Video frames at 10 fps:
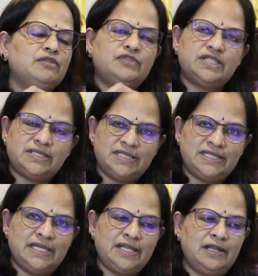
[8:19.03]
First is
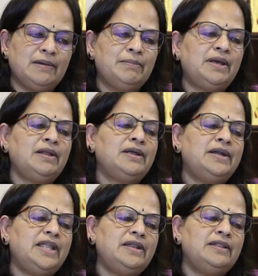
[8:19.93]
serial number,
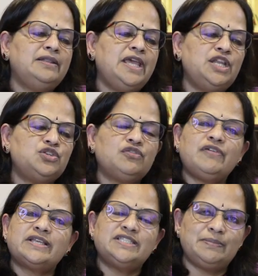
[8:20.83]
then date of
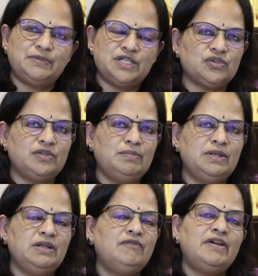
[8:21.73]
acceptance of the
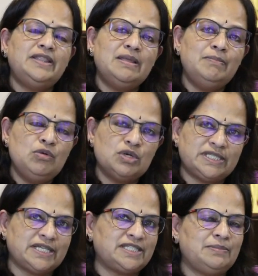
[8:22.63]
bill. When the bill
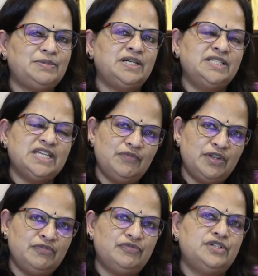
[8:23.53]
was accepted,
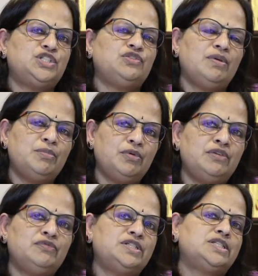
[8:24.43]
January 1st,
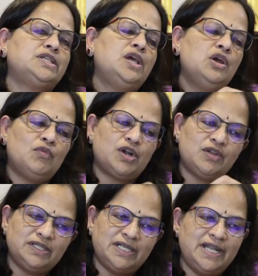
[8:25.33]
February 1st,
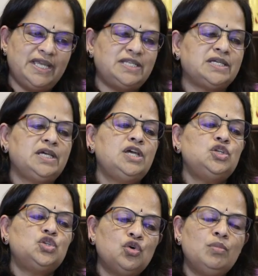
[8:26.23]
whatever the date.
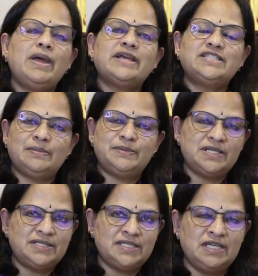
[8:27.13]
To whom
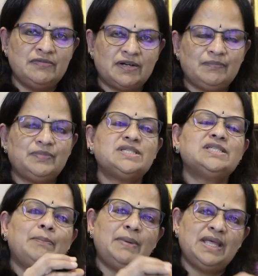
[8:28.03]
acceptance is given. The
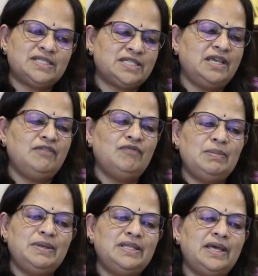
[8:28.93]
supplier's name
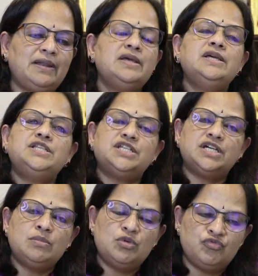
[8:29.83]
will be there.
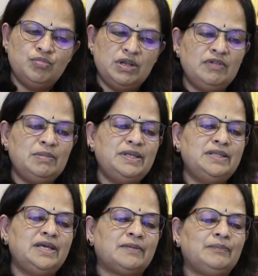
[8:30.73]
Term of bill will be
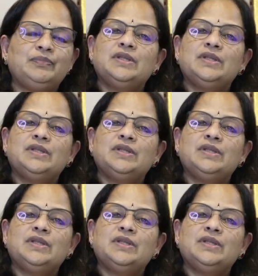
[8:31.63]
there.